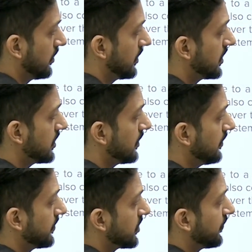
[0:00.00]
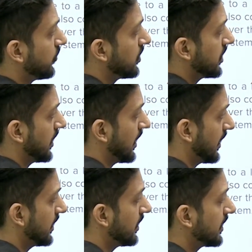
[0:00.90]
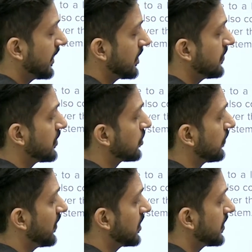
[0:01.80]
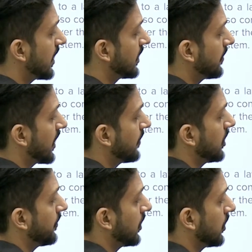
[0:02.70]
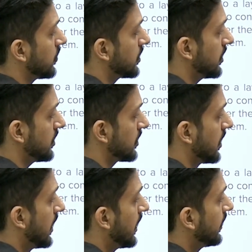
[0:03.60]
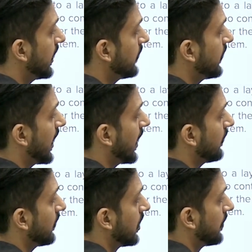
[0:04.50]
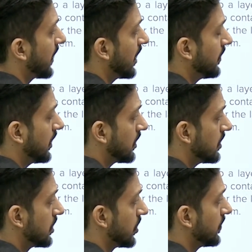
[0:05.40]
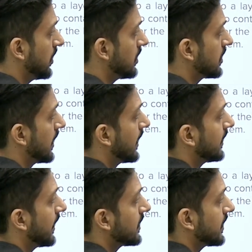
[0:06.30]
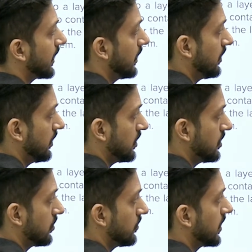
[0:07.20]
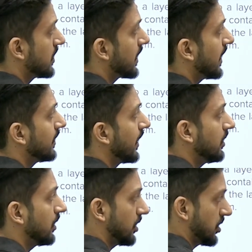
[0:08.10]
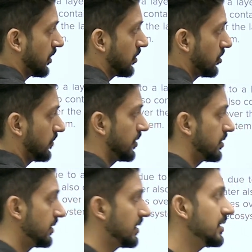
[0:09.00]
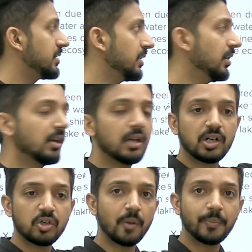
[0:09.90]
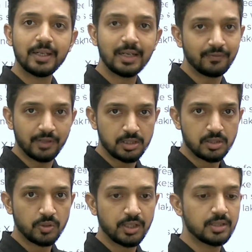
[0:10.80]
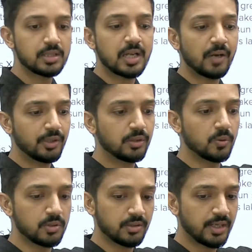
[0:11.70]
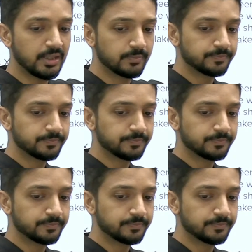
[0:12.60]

This is the food chain, like in the direction we should go. First are the primary producers, then we have primary consumers, then secondary consumers, and then tertiary consumers. This is the trophic levels. Okay, this is how it goes, right?